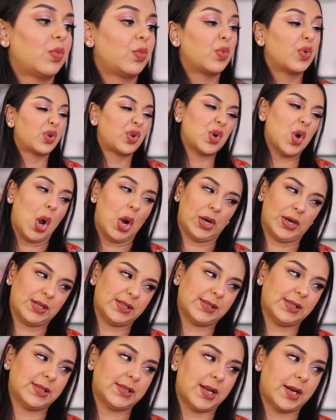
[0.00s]
would not
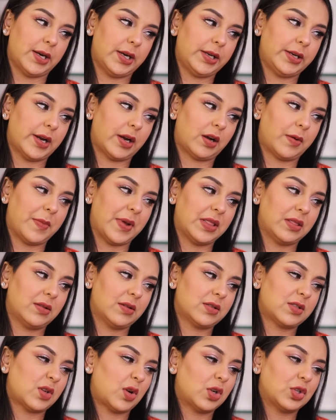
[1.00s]
necessarily recommend
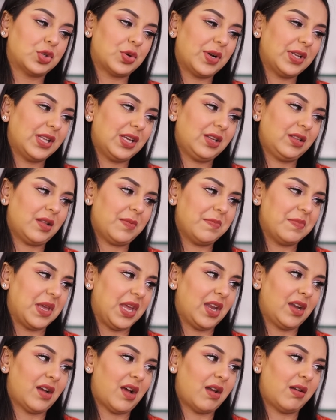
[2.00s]
this. Also, I think the
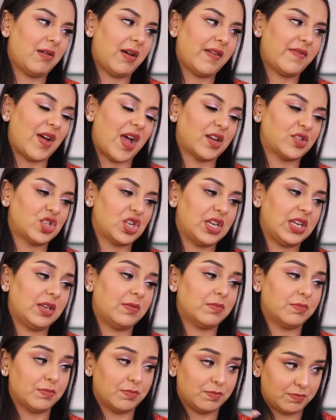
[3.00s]
main color I've
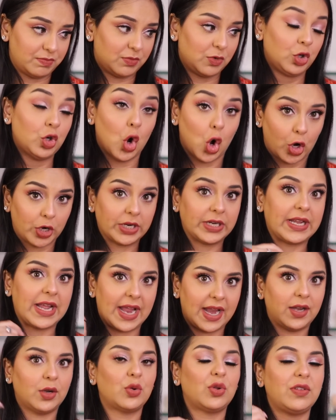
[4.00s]
actually gone
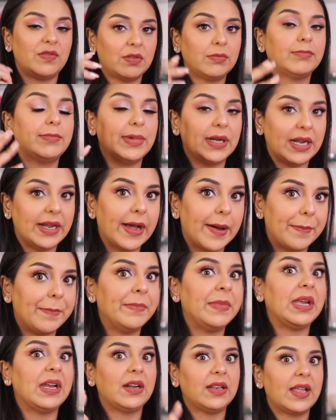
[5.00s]
again to even build up,
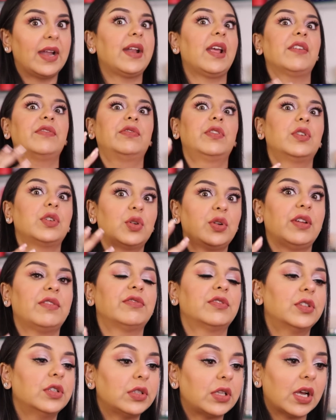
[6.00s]
made that effort on
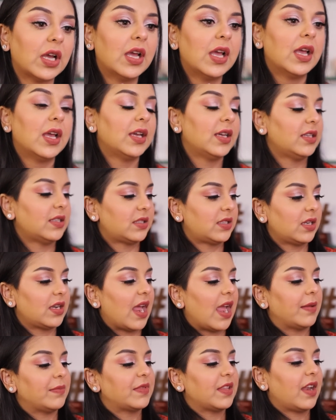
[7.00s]
effort, is the
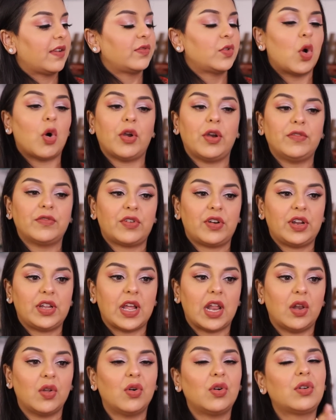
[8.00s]
times that I've gone in for a
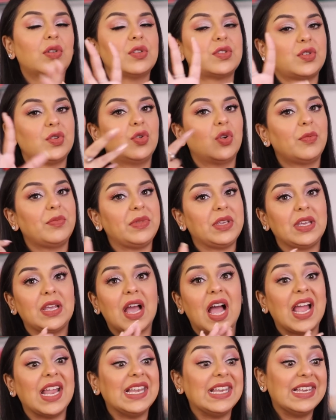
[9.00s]
yellow. Because you know me,
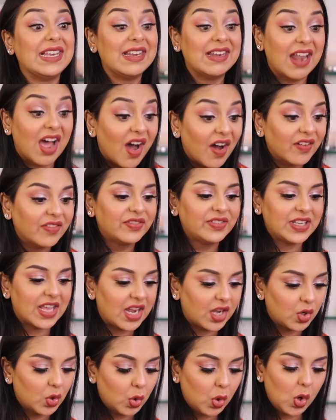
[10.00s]
I love
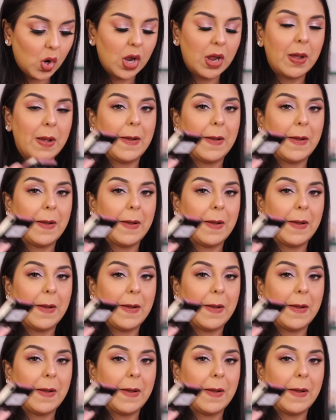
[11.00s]
yellow.